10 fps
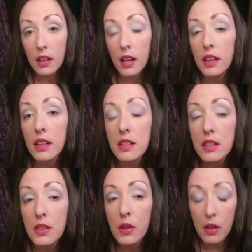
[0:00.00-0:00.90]
I like to
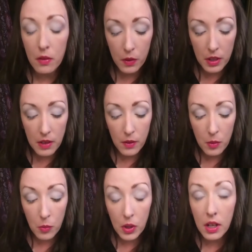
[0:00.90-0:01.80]
do it for even more